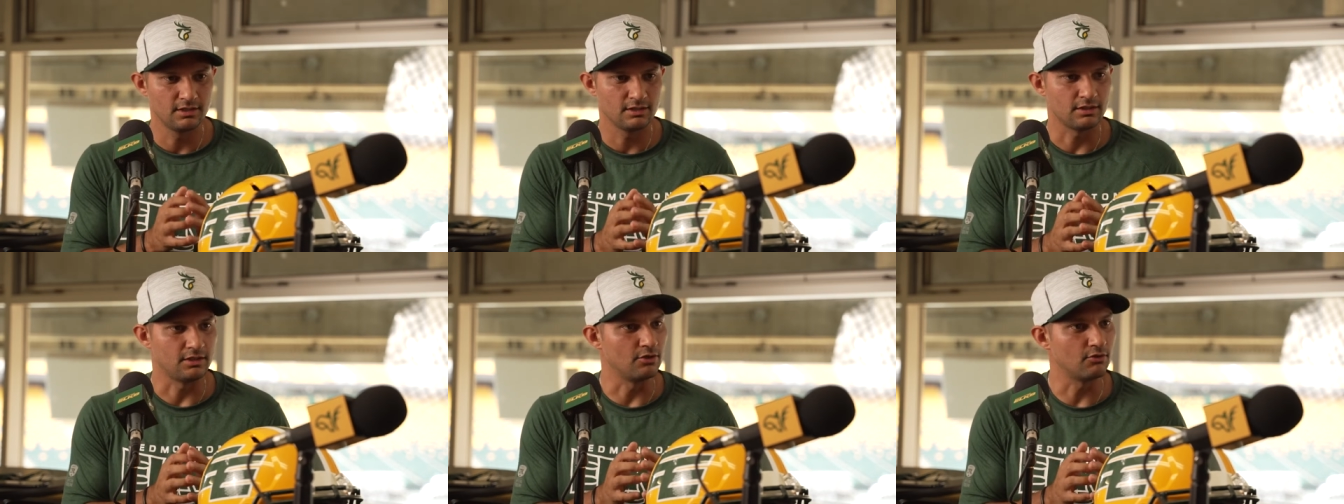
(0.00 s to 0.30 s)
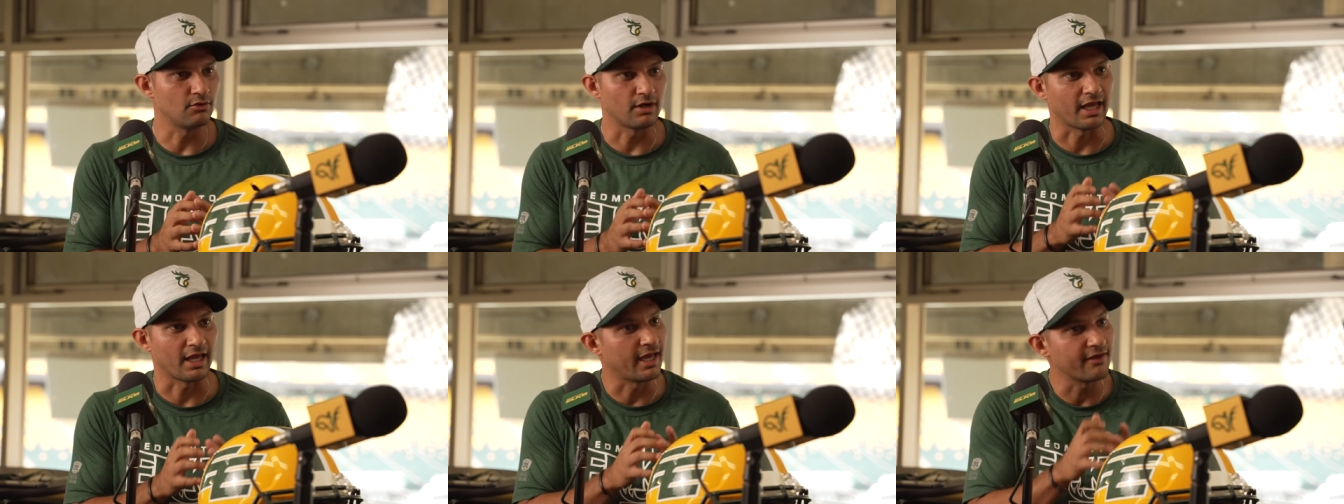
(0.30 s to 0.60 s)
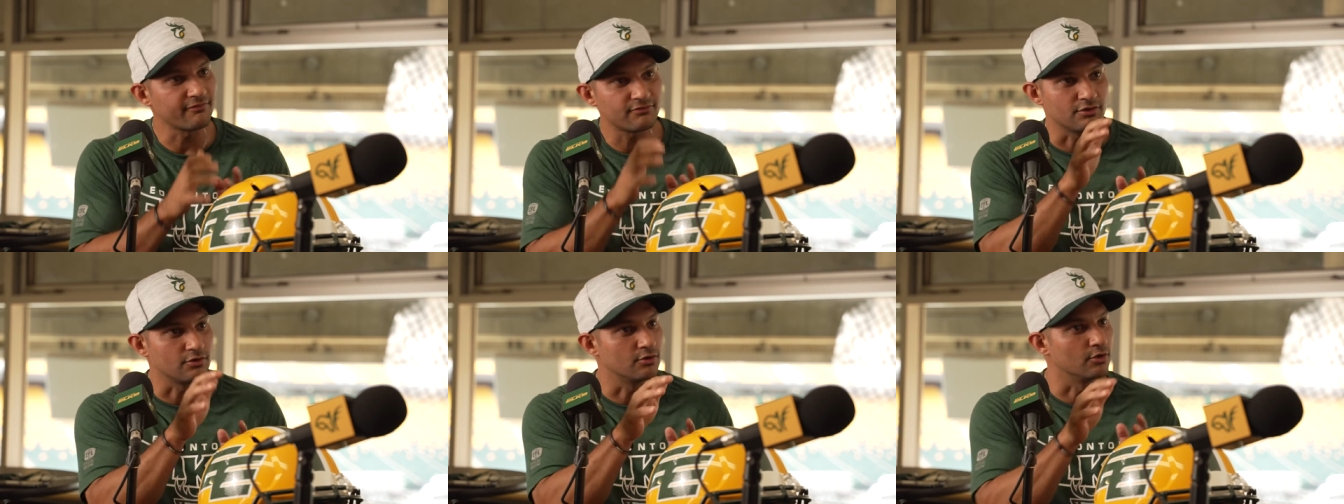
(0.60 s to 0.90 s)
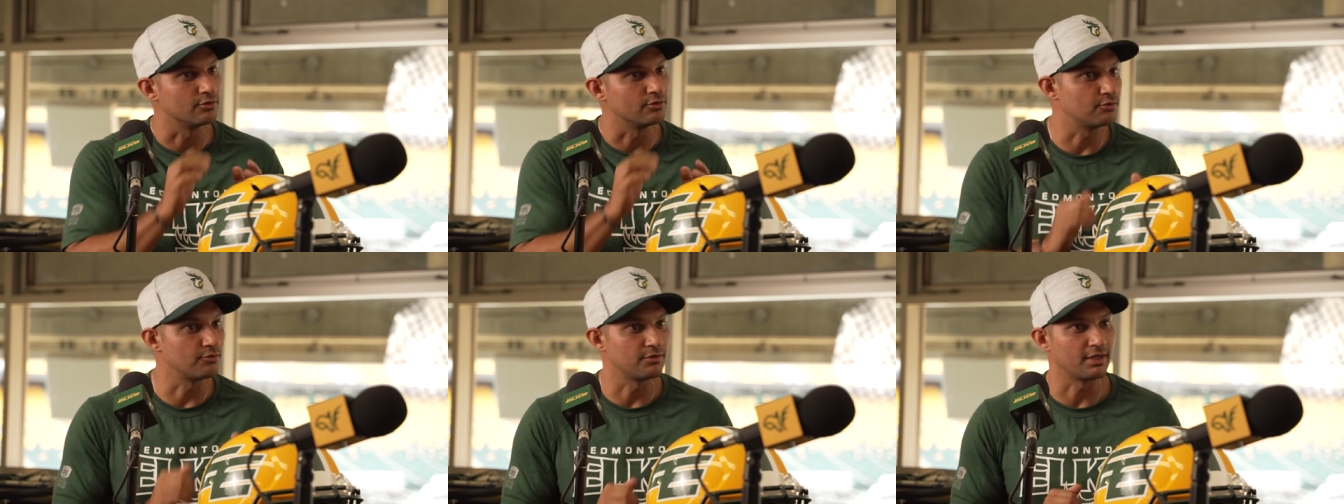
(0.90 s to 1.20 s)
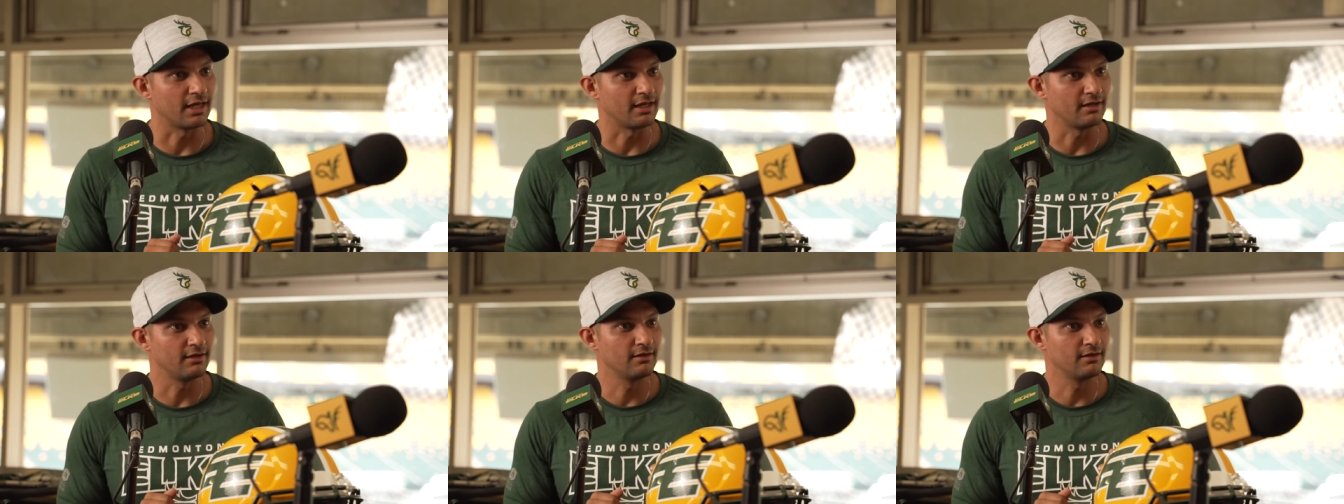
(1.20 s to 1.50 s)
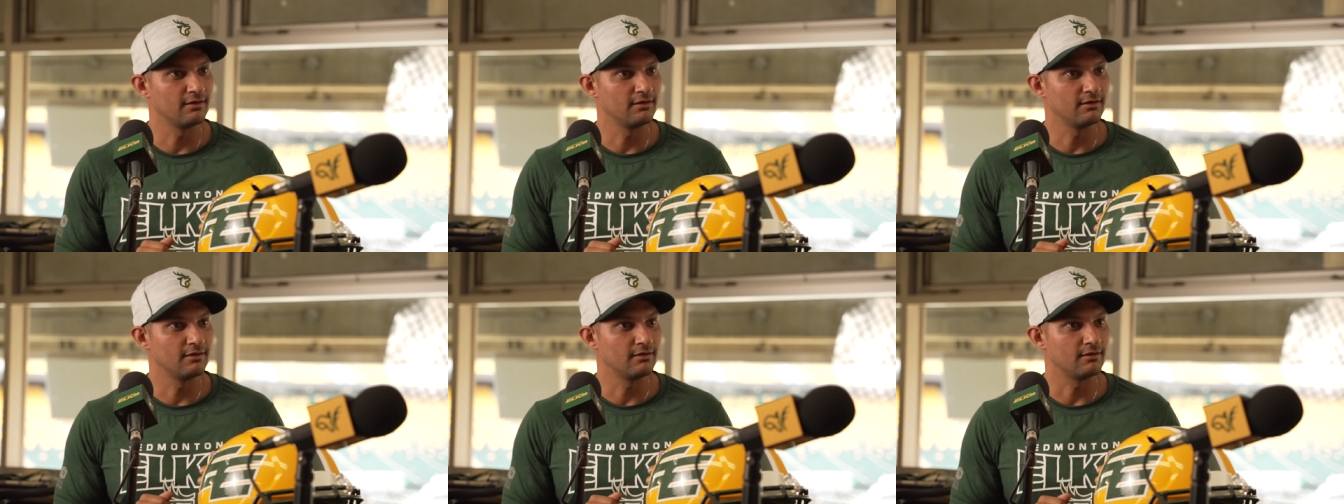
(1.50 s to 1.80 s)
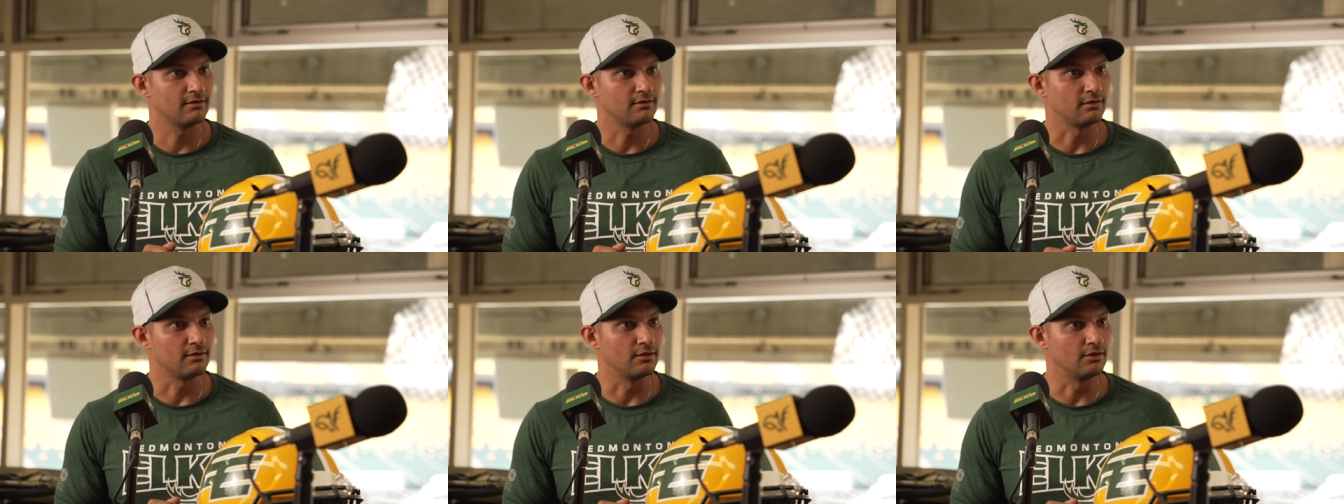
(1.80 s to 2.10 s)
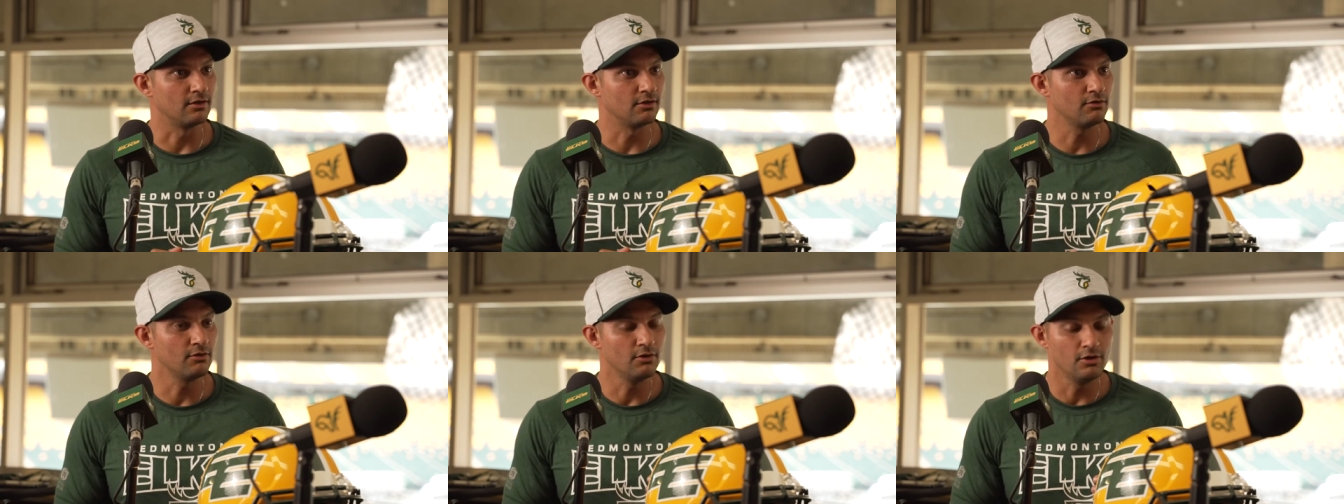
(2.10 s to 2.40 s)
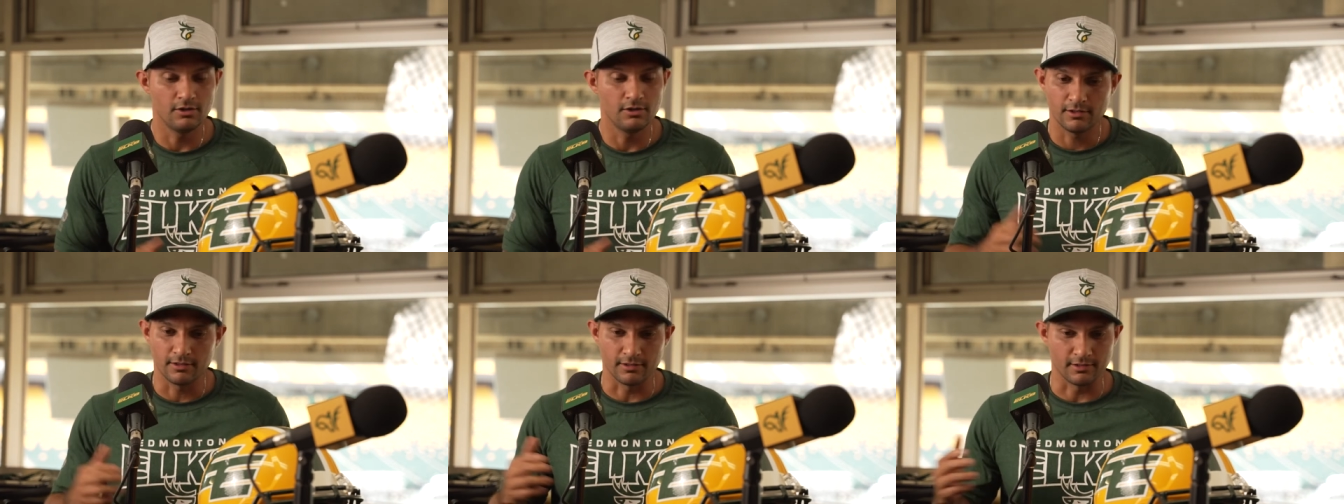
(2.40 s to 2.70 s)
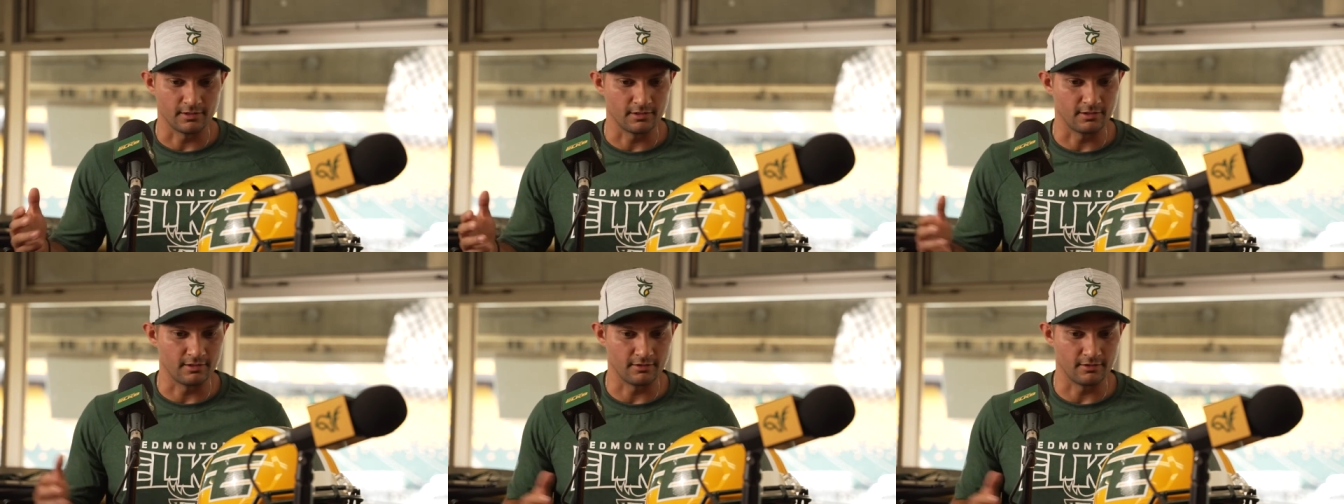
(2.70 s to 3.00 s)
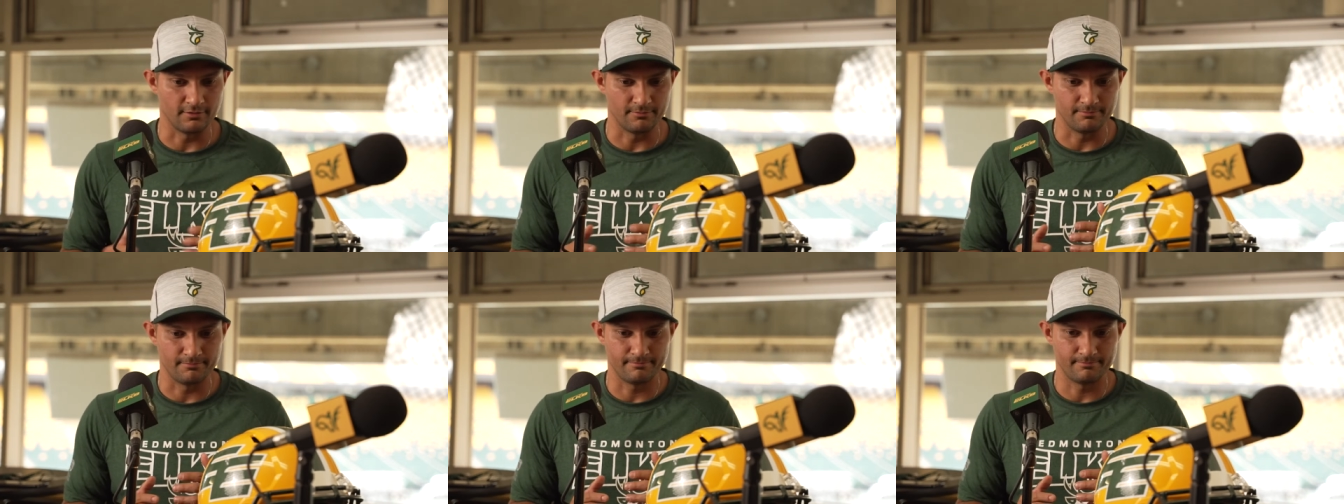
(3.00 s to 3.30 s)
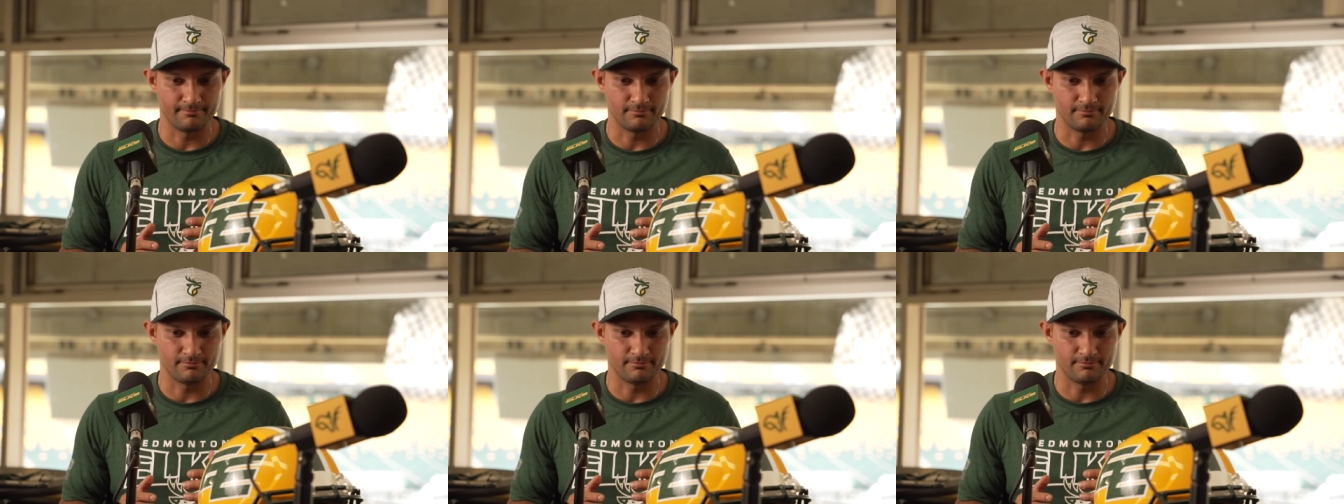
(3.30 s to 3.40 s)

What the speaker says: you don't have to go through that, you know?